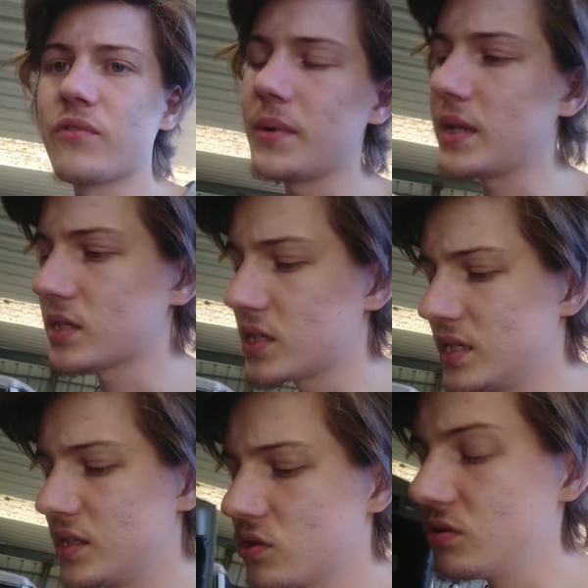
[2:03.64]
from unless I
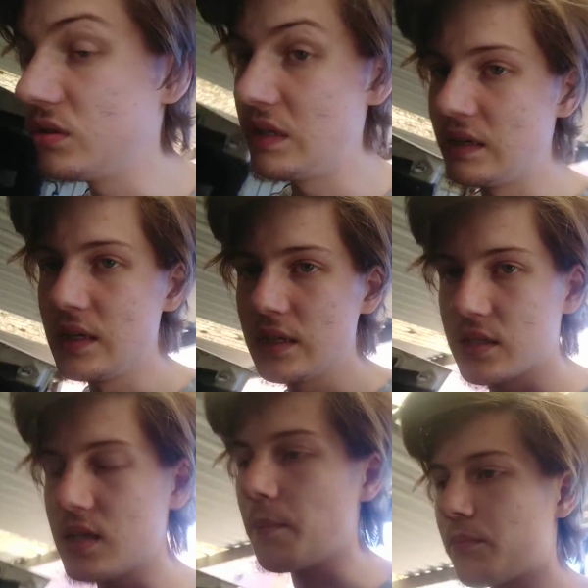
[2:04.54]
didn't do the
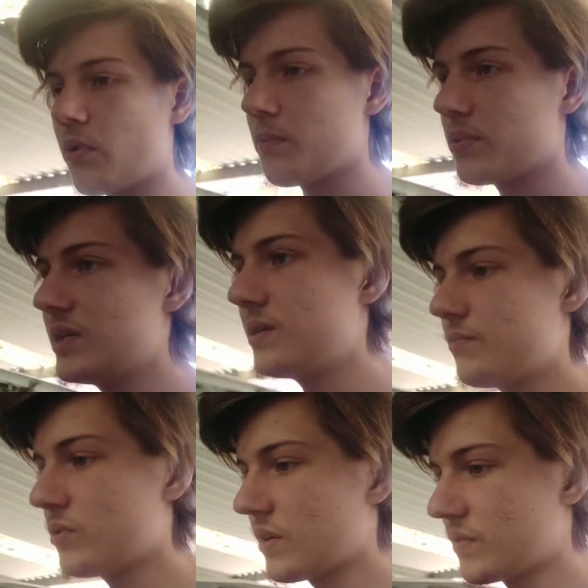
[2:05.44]
sump properly and didn't
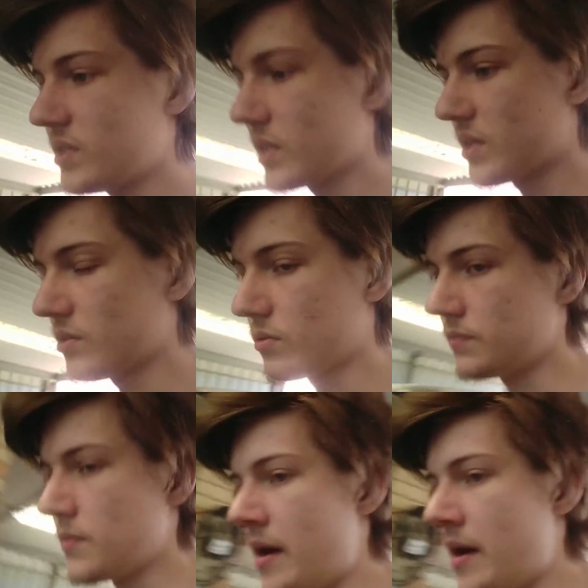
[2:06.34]
put enough silicone on.